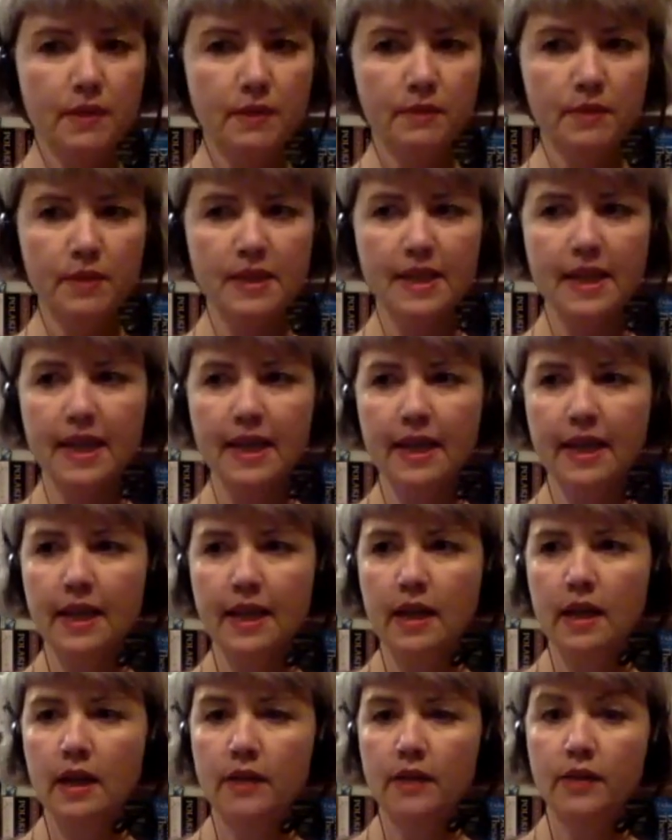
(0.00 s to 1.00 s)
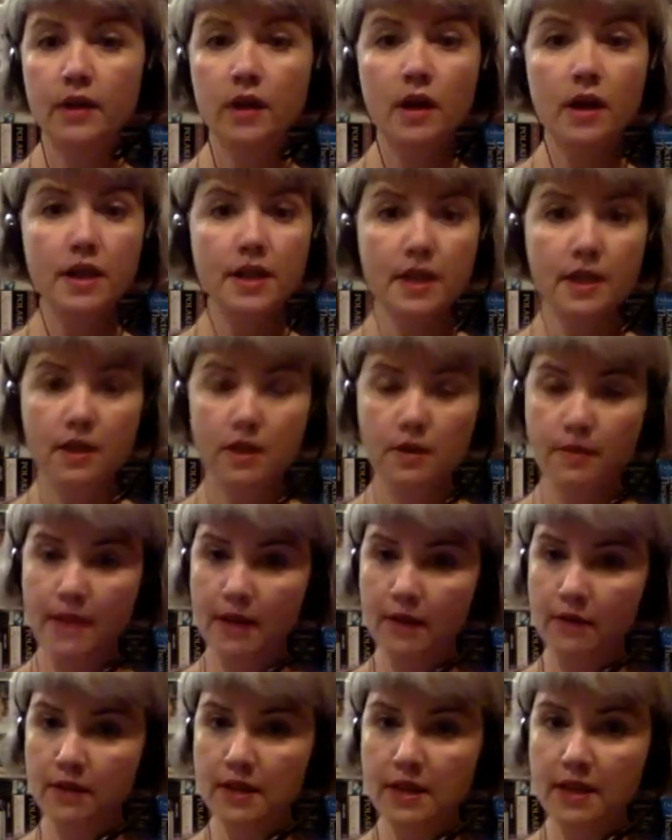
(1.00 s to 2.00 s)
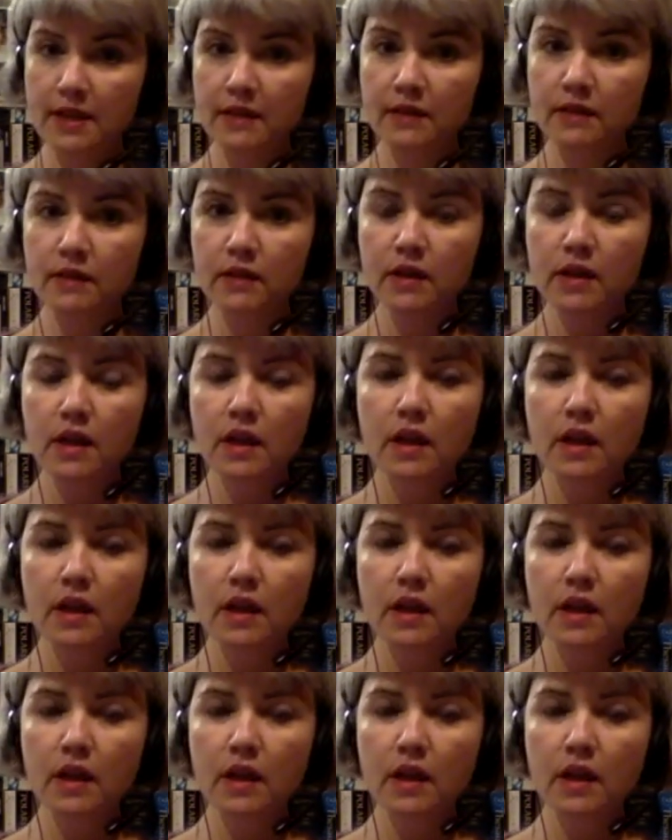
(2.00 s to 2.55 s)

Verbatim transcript: in particular, The Guardian of the Mountain,